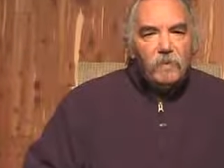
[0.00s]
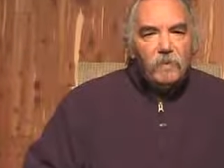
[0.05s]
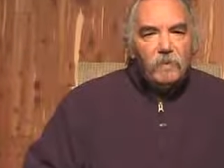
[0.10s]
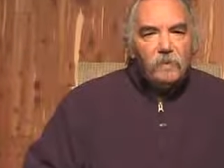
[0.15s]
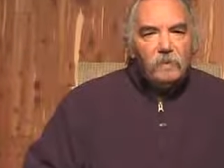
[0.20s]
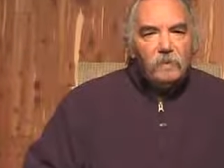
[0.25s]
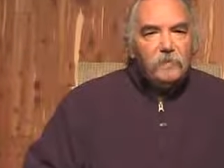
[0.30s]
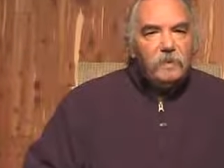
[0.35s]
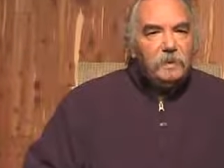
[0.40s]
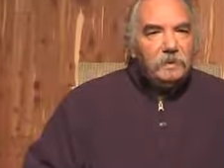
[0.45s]

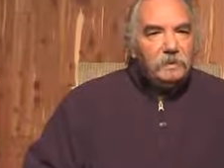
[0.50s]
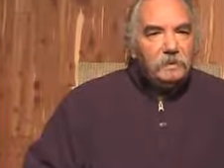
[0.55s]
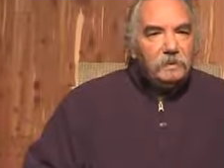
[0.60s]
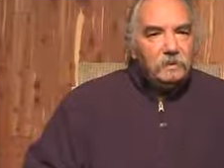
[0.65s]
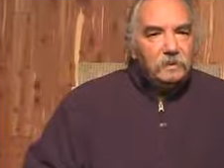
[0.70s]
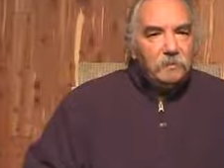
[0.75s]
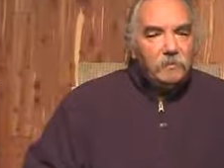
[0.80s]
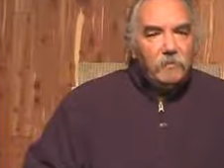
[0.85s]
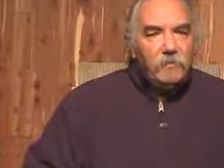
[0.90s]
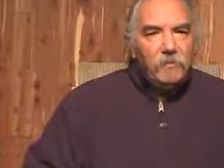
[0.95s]
Space.
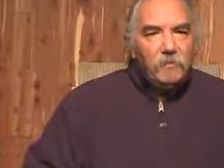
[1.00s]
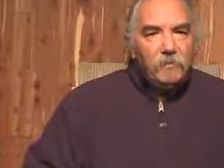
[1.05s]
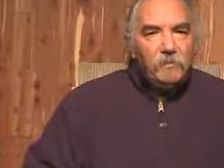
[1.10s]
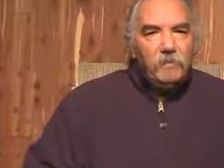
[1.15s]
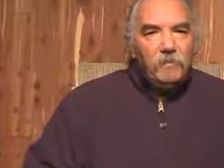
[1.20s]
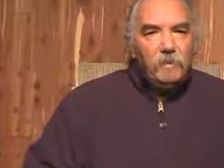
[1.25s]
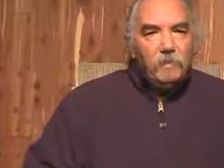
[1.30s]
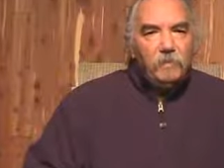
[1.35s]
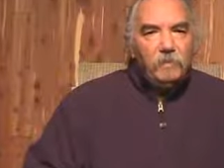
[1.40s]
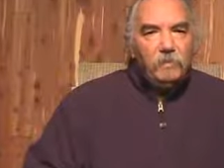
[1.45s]

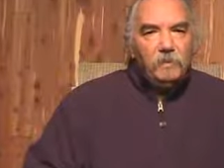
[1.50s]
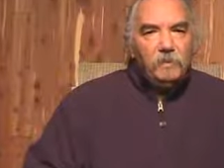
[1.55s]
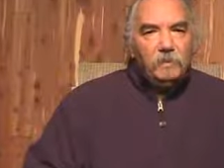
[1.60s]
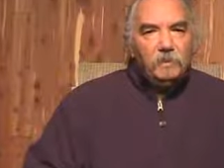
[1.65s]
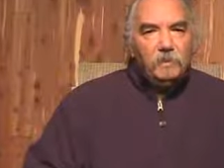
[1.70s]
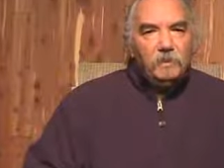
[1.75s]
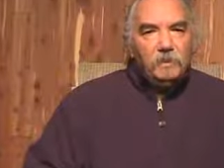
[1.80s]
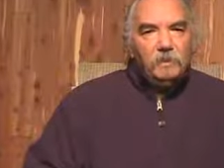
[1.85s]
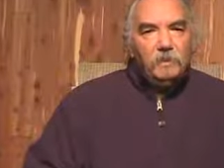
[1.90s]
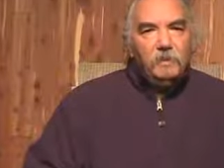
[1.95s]
We are
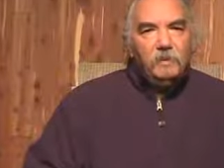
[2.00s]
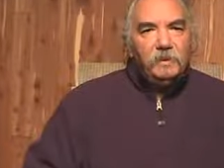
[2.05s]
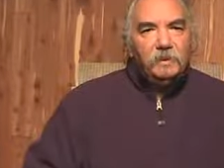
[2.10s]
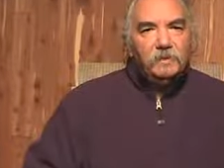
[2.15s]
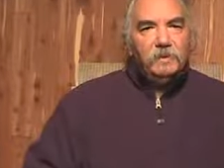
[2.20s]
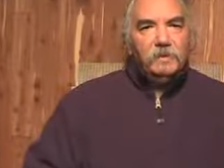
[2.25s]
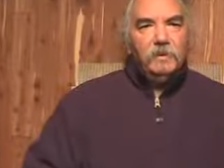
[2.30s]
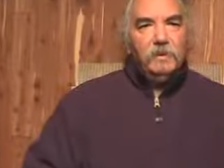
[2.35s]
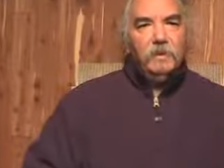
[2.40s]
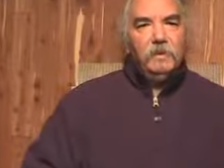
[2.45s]
space
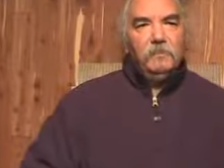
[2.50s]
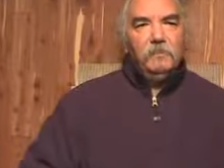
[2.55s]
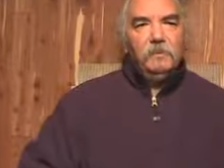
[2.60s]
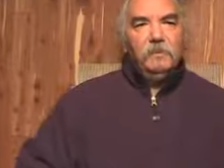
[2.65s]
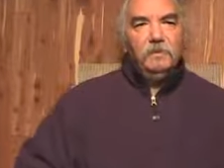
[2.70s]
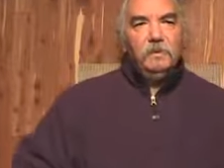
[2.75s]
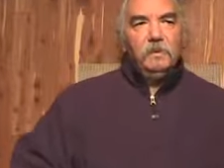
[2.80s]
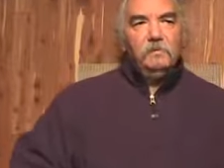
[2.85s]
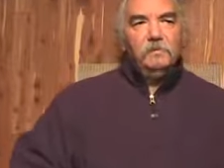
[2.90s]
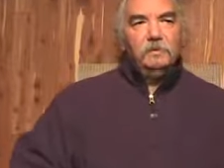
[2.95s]
beings and time,
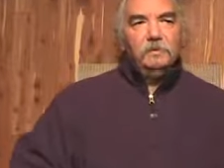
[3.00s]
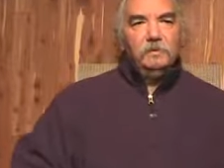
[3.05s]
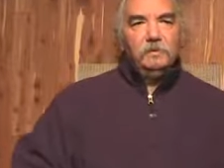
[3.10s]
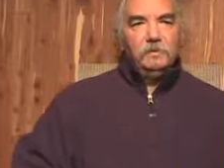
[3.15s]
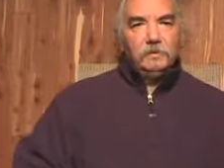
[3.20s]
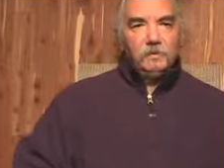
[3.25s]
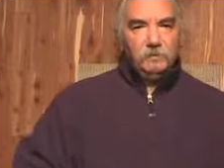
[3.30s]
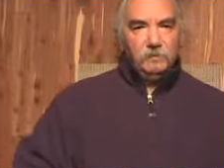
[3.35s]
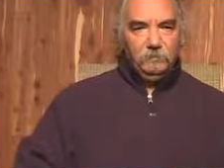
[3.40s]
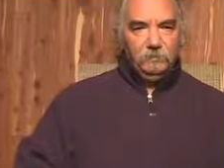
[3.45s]
time machines.